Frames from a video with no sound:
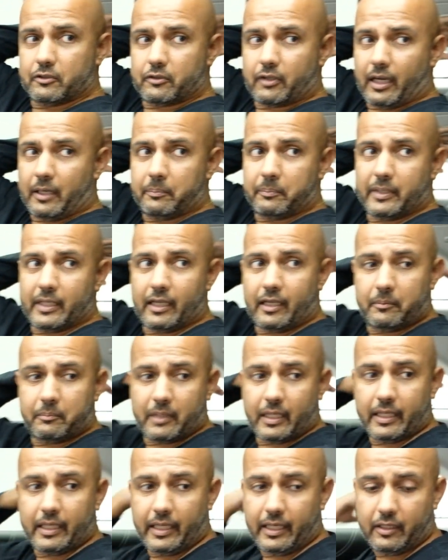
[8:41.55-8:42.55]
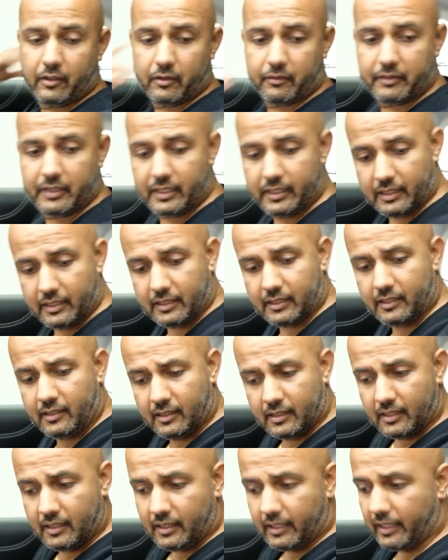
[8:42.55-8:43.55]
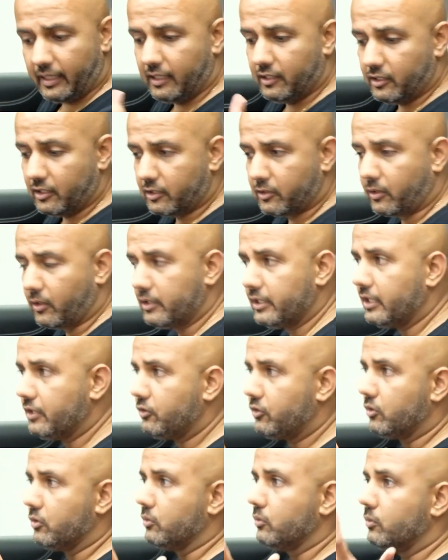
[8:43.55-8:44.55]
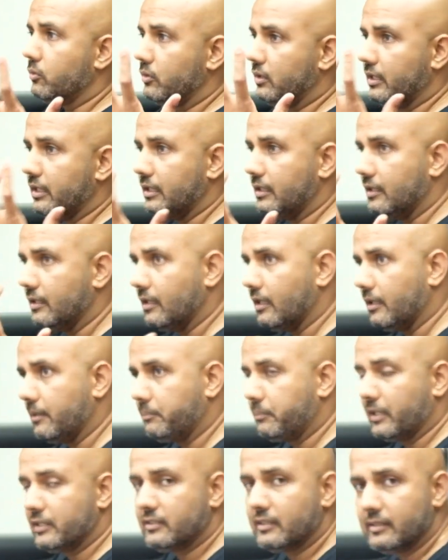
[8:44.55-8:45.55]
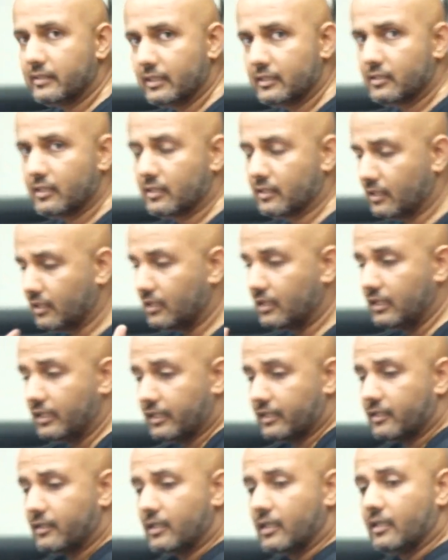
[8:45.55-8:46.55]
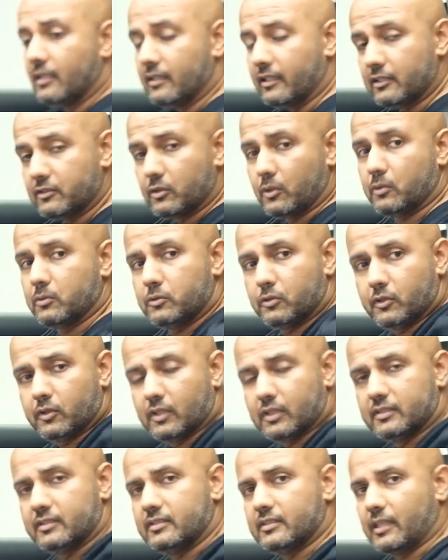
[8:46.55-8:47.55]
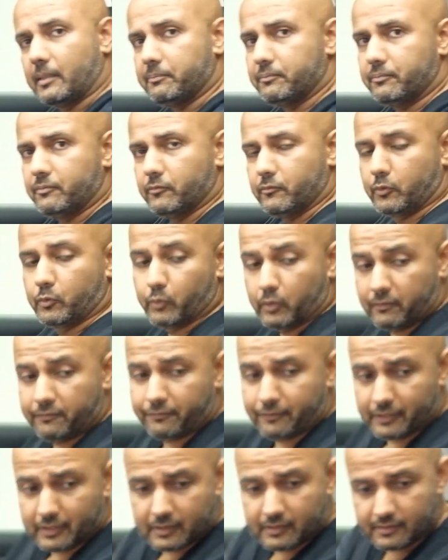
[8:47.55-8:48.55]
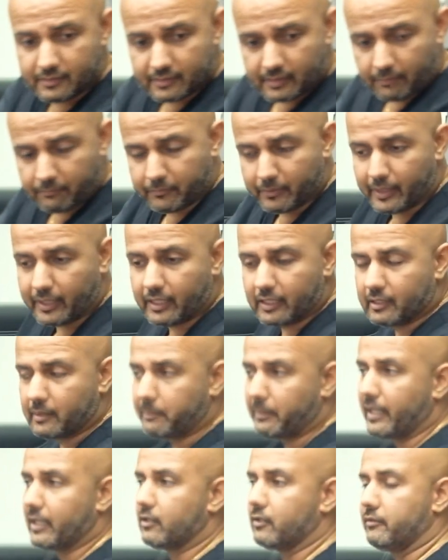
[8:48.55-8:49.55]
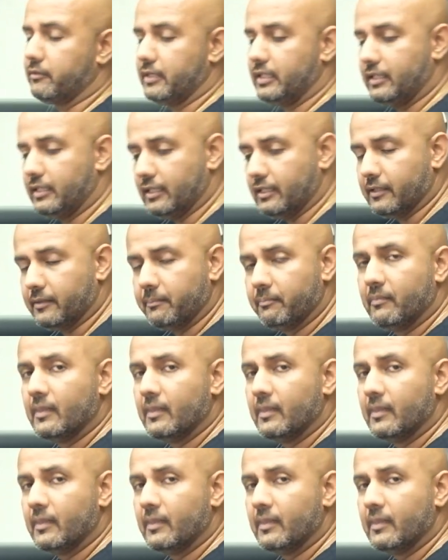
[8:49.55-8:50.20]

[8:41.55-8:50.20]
right behind my head over here. And according to the presentation earlier, there's also a subwoofer somewhere at the back over here.